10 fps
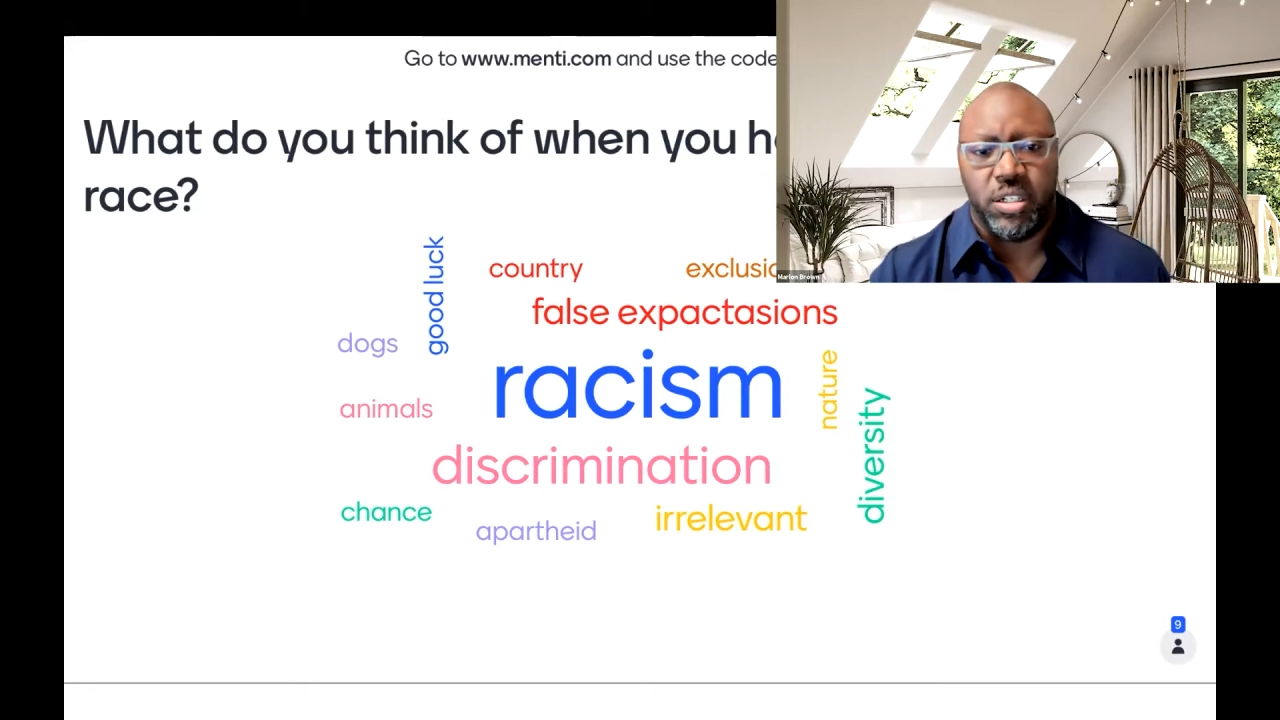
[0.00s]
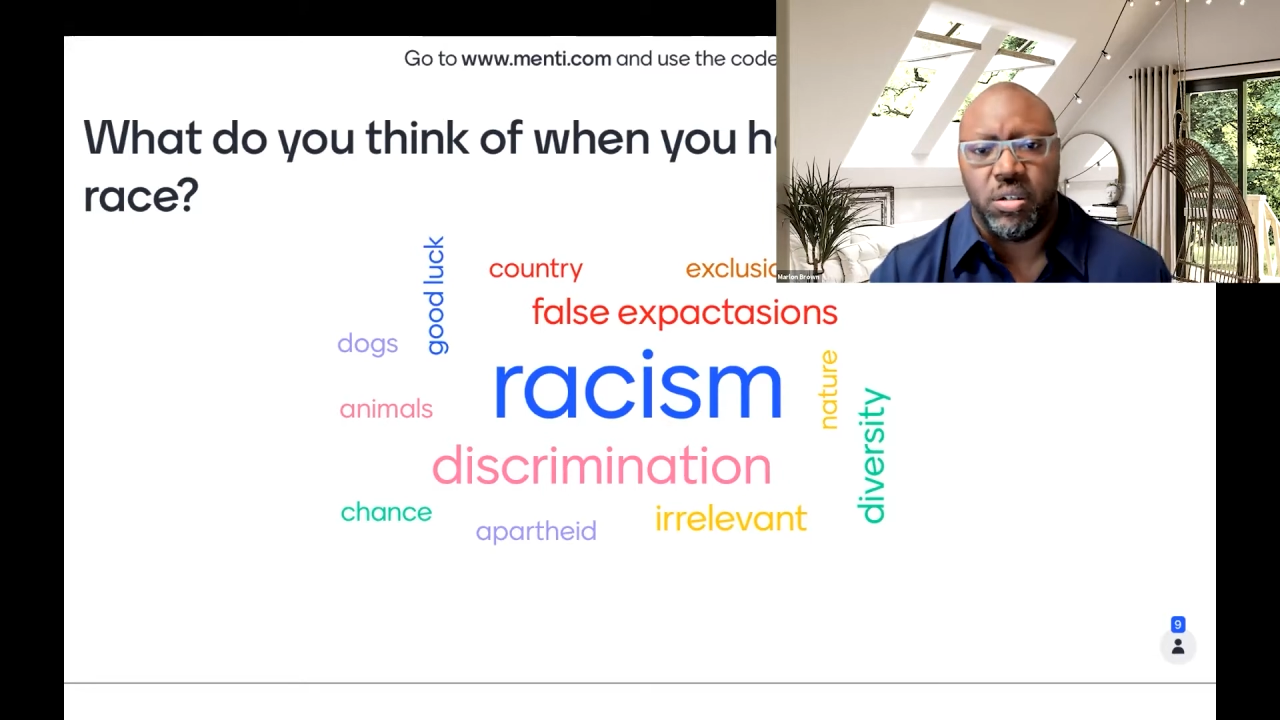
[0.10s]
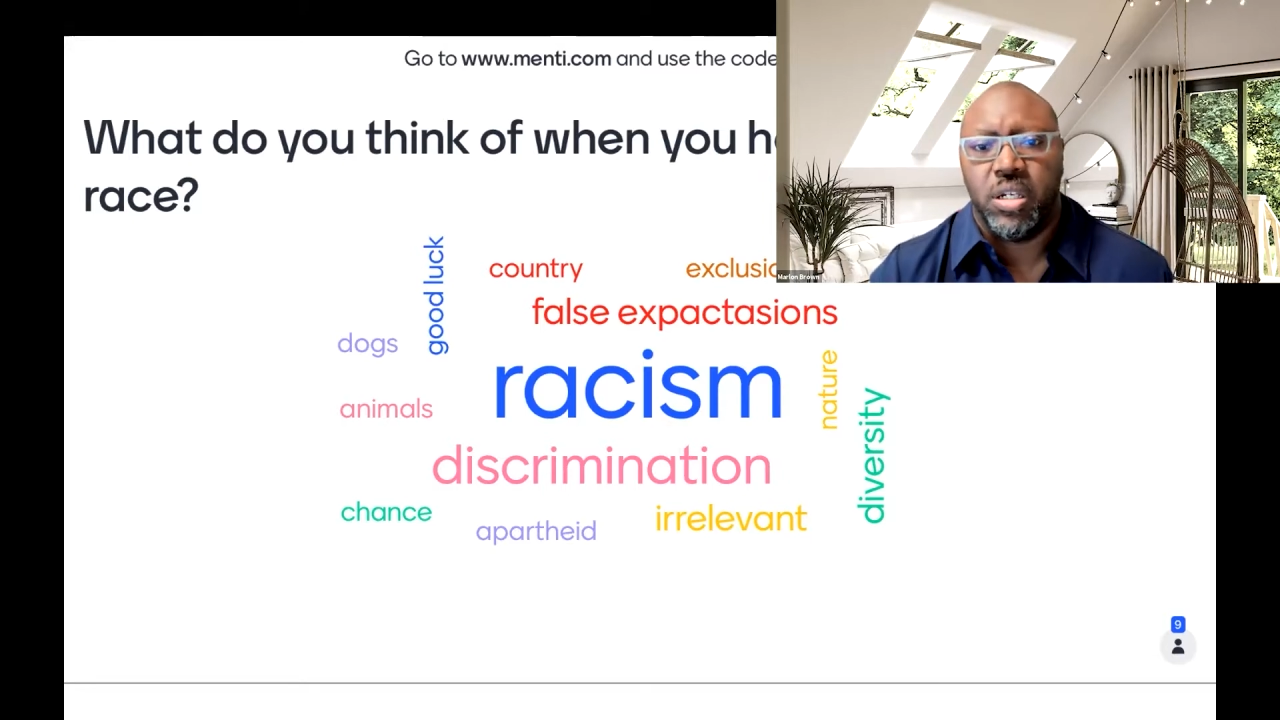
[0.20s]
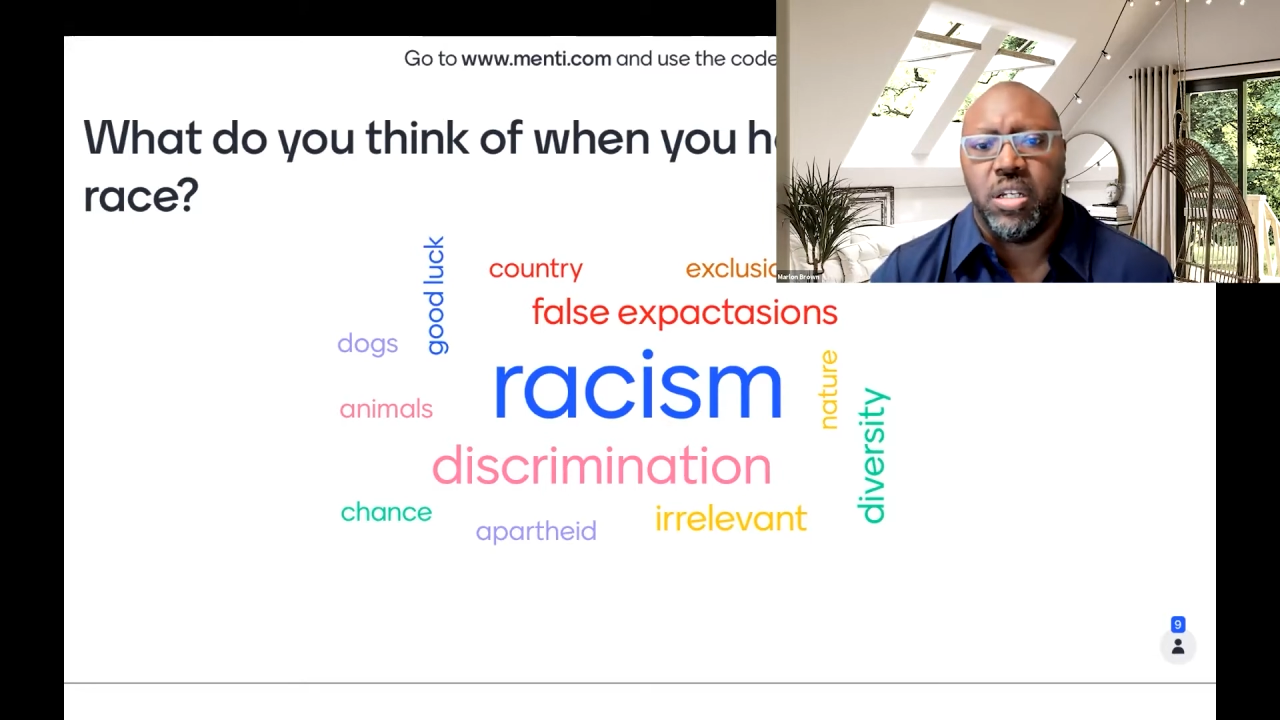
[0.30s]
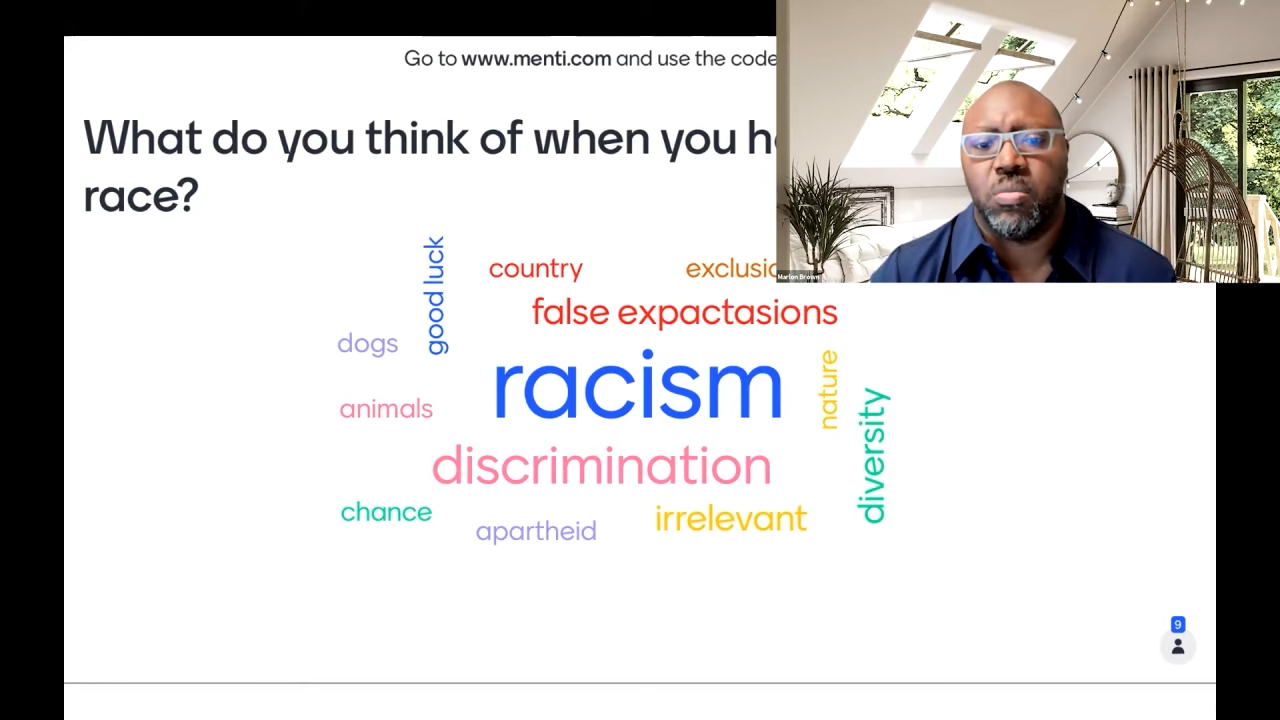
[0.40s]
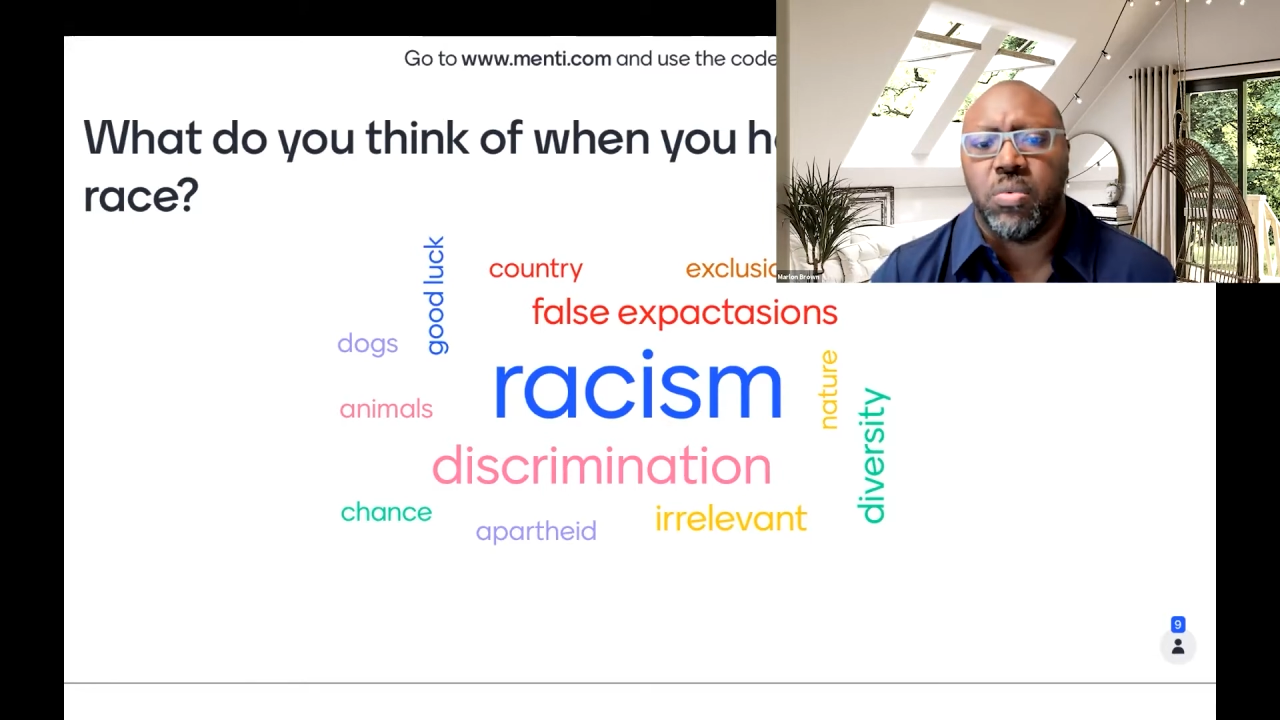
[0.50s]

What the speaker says: the